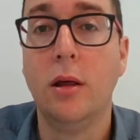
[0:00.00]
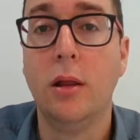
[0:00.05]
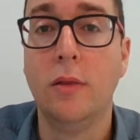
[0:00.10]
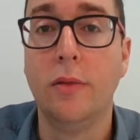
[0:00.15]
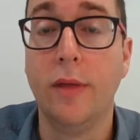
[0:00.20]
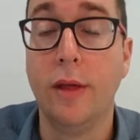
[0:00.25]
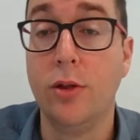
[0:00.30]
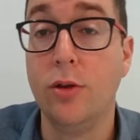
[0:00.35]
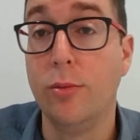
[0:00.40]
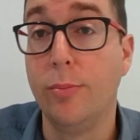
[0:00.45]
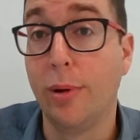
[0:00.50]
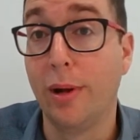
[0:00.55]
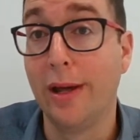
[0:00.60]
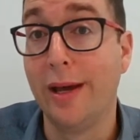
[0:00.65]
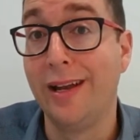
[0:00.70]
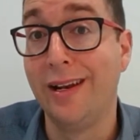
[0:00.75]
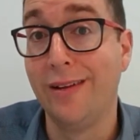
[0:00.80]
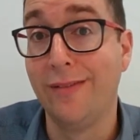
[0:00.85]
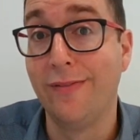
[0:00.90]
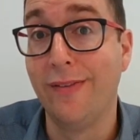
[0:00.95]
then you
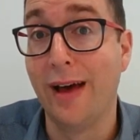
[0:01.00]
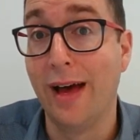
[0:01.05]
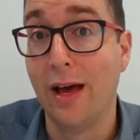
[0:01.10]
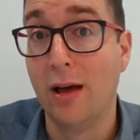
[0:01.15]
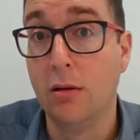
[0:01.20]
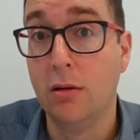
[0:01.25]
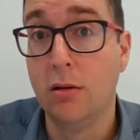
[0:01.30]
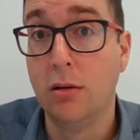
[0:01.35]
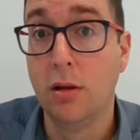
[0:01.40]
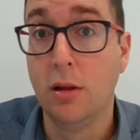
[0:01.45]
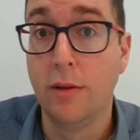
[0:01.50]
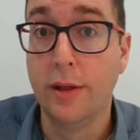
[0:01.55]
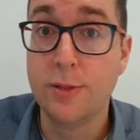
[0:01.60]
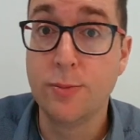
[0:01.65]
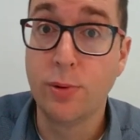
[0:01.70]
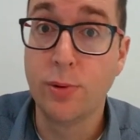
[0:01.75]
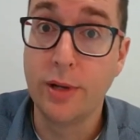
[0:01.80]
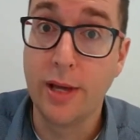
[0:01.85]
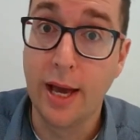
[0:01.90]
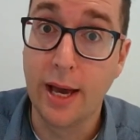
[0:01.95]
plan to fail. And that's
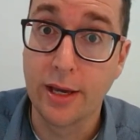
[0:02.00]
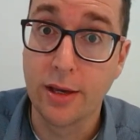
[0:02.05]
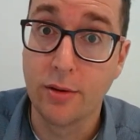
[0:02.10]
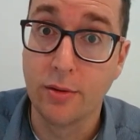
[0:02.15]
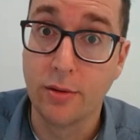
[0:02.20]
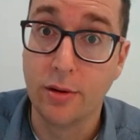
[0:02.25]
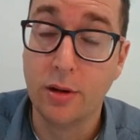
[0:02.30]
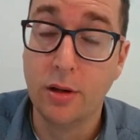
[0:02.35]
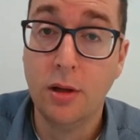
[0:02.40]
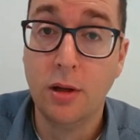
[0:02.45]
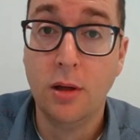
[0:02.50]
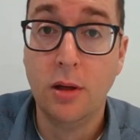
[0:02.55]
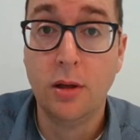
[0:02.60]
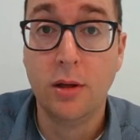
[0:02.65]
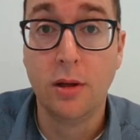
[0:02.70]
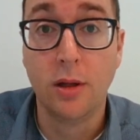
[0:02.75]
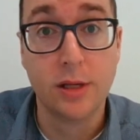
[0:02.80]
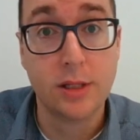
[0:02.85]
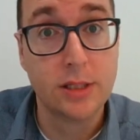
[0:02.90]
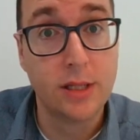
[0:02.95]
pretty accurate.
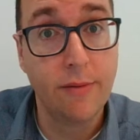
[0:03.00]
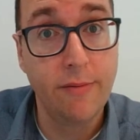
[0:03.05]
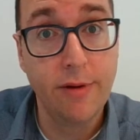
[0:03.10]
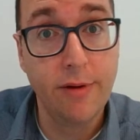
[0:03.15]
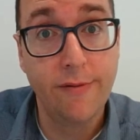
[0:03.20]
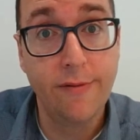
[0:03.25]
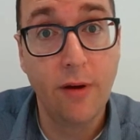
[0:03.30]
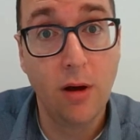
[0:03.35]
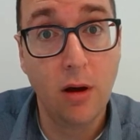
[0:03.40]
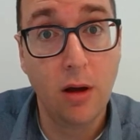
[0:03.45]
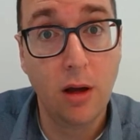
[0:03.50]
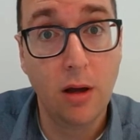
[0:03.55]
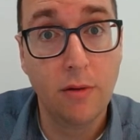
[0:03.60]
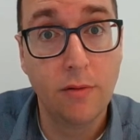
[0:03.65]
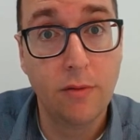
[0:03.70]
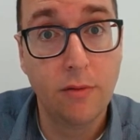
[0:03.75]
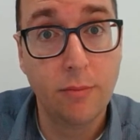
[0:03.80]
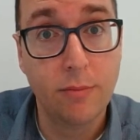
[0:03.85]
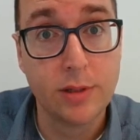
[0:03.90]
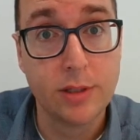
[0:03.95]
75%
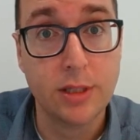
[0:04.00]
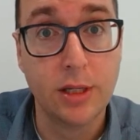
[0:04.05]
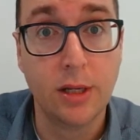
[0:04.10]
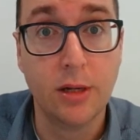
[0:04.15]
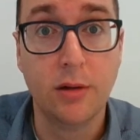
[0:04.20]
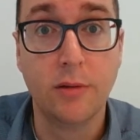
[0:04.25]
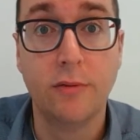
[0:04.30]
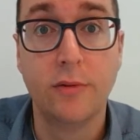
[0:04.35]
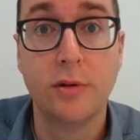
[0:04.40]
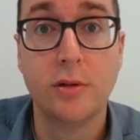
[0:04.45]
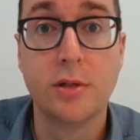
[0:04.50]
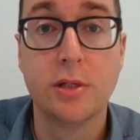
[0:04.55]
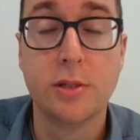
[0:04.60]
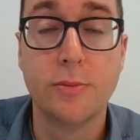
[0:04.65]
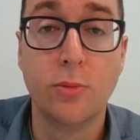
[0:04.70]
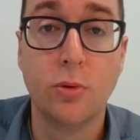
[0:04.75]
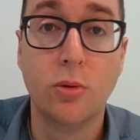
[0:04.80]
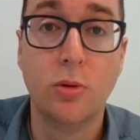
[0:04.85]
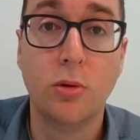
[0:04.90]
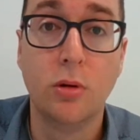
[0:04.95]
of
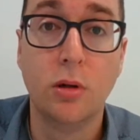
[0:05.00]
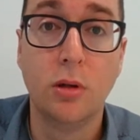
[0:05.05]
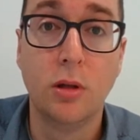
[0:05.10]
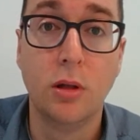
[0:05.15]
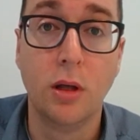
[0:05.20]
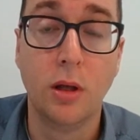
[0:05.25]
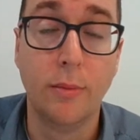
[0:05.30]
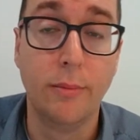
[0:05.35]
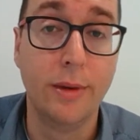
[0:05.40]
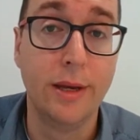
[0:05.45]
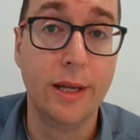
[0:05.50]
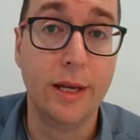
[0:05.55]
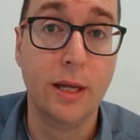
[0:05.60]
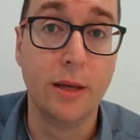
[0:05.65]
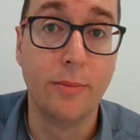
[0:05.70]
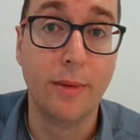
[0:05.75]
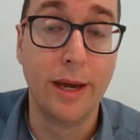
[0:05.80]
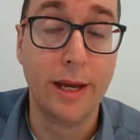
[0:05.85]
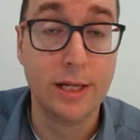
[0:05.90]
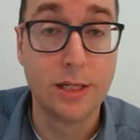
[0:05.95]
small and
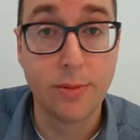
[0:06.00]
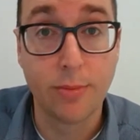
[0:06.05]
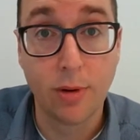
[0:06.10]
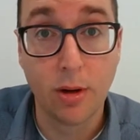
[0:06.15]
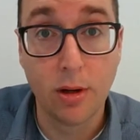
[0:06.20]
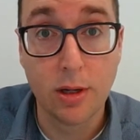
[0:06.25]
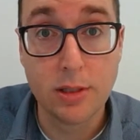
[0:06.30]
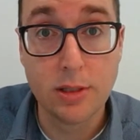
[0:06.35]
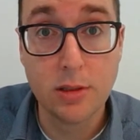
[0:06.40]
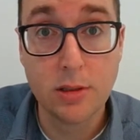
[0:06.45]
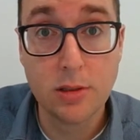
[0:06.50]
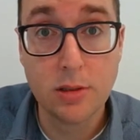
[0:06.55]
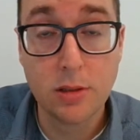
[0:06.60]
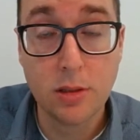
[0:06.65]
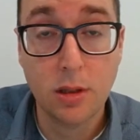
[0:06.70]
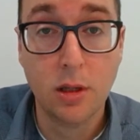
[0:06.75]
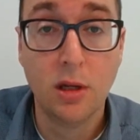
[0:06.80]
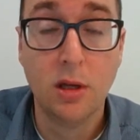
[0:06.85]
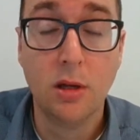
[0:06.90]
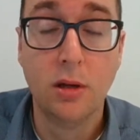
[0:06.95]
medium enterprises
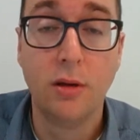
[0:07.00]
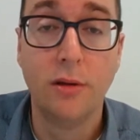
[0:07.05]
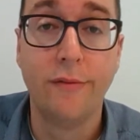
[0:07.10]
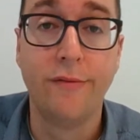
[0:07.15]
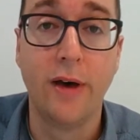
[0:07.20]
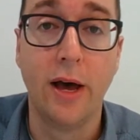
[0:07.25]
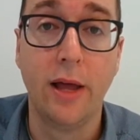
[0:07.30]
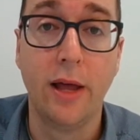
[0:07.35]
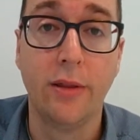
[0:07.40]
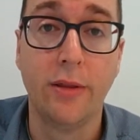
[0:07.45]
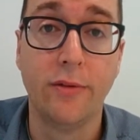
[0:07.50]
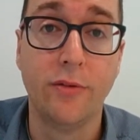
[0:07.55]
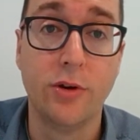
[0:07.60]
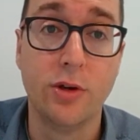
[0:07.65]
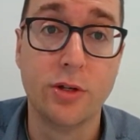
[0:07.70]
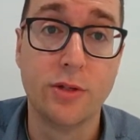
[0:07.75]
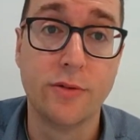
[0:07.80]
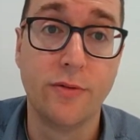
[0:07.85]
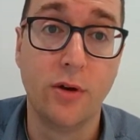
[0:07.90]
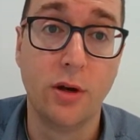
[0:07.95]
fail in the
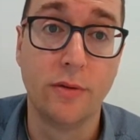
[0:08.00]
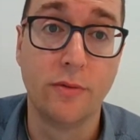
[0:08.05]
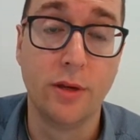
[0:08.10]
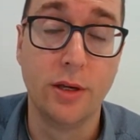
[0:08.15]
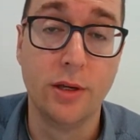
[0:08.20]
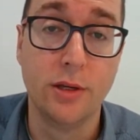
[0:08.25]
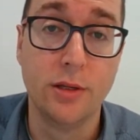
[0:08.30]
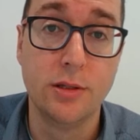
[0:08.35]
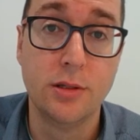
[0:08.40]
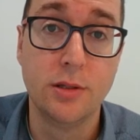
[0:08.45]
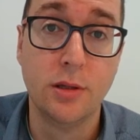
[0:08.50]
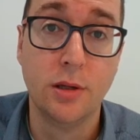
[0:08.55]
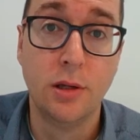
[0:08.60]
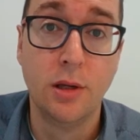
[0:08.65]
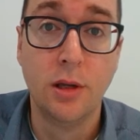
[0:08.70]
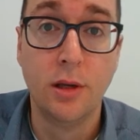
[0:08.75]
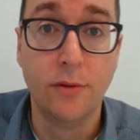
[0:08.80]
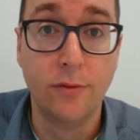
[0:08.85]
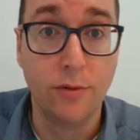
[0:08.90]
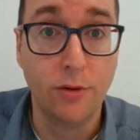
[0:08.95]
first 5 years.
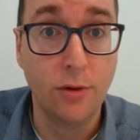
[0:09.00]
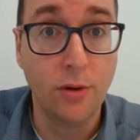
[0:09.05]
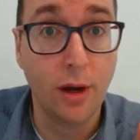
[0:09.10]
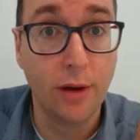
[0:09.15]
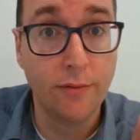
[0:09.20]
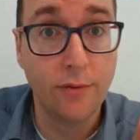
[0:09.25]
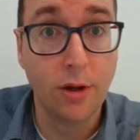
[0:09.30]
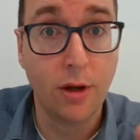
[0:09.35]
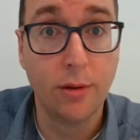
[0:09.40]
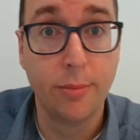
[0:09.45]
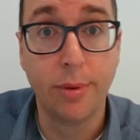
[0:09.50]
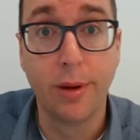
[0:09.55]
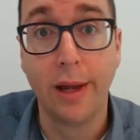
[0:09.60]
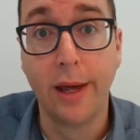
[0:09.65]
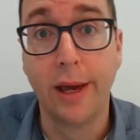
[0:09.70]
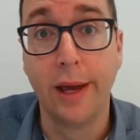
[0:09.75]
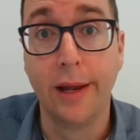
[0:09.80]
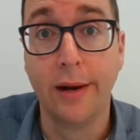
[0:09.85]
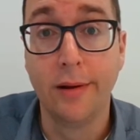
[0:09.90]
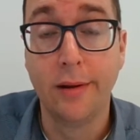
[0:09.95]
If you have no
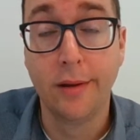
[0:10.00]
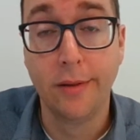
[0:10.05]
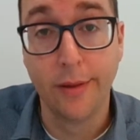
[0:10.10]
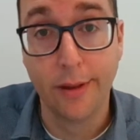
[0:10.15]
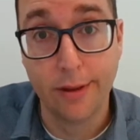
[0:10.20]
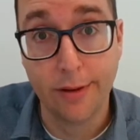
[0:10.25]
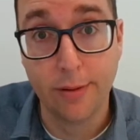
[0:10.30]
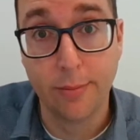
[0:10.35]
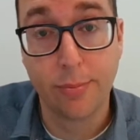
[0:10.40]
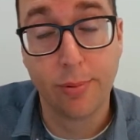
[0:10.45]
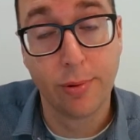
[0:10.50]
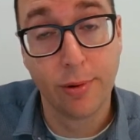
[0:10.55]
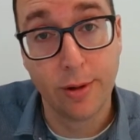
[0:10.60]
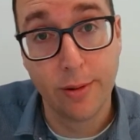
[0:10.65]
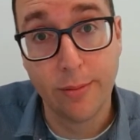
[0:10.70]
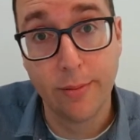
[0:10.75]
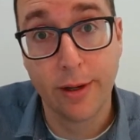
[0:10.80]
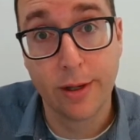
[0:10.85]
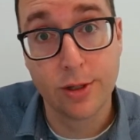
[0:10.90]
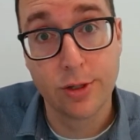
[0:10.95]
plan, then you're pretty
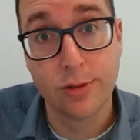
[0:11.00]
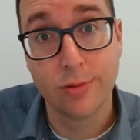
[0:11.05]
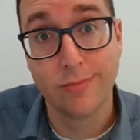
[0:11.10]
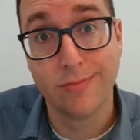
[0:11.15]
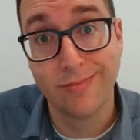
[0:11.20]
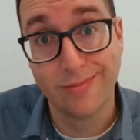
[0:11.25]
much